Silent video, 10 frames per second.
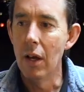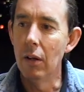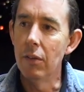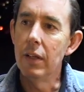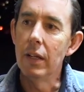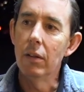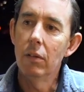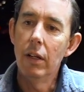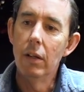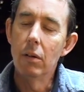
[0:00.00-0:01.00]
And I think,
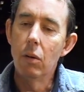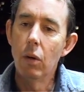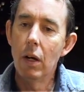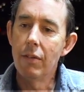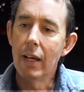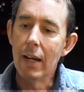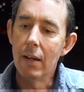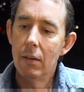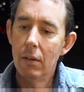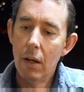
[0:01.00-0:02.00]
you know, arriving
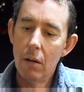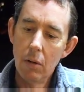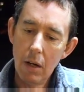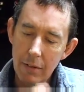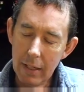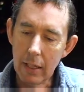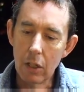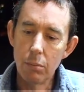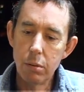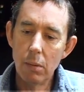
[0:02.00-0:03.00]
at a
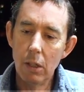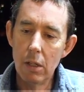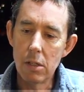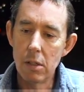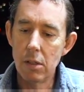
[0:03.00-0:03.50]
compromise.